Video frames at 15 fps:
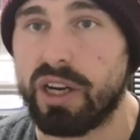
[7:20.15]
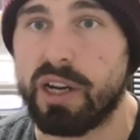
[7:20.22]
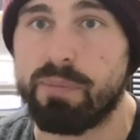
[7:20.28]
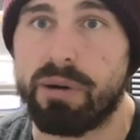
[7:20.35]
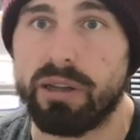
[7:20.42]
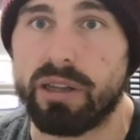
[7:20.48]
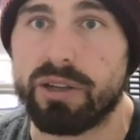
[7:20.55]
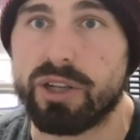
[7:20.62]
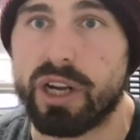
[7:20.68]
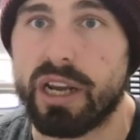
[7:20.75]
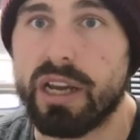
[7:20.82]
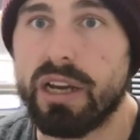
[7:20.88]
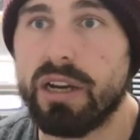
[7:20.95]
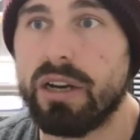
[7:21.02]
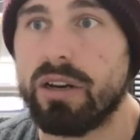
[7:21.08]
an apology
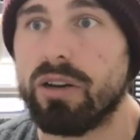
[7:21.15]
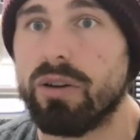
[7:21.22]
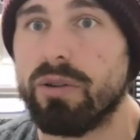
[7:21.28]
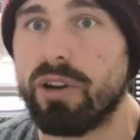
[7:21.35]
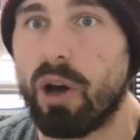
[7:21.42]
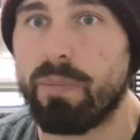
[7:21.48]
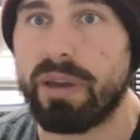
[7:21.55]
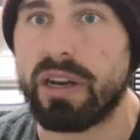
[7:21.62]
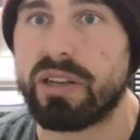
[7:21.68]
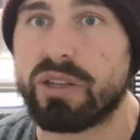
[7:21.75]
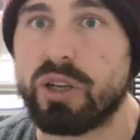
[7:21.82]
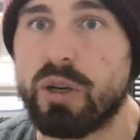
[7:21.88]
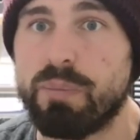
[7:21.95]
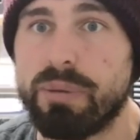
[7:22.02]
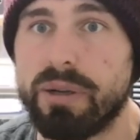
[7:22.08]
or not being as
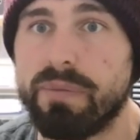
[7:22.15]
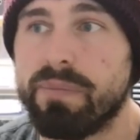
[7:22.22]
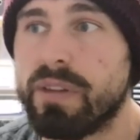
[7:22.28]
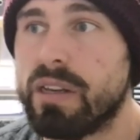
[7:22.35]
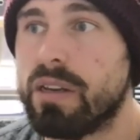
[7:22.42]
open.